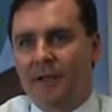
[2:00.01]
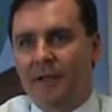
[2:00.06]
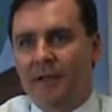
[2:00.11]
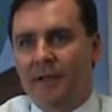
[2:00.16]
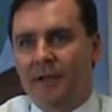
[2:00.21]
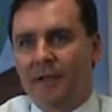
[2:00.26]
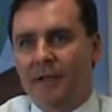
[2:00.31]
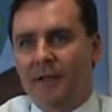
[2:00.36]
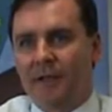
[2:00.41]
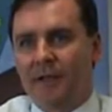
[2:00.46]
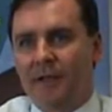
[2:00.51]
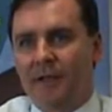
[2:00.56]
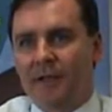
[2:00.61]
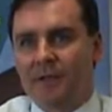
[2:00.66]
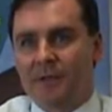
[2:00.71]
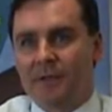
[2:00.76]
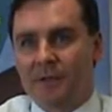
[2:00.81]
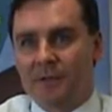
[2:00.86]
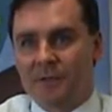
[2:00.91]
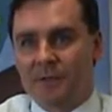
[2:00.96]
and
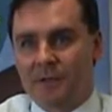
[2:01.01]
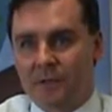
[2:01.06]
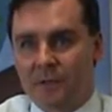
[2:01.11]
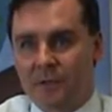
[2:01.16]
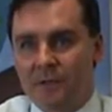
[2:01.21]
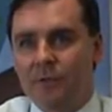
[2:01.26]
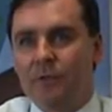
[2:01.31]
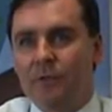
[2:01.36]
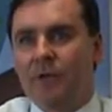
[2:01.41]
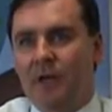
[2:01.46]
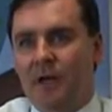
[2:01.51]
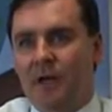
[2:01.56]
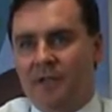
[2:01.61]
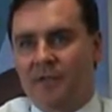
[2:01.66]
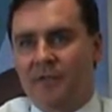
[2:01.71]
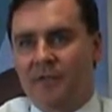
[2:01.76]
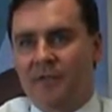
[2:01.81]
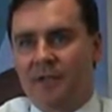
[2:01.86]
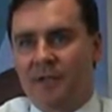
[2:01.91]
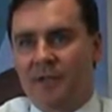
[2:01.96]
in terms of the crew
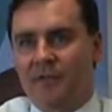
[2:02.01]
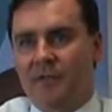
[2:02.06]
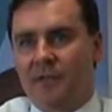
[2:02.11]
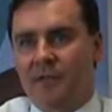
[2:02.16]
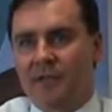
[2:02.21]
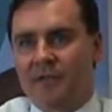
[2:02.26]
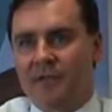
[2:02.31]
costs are very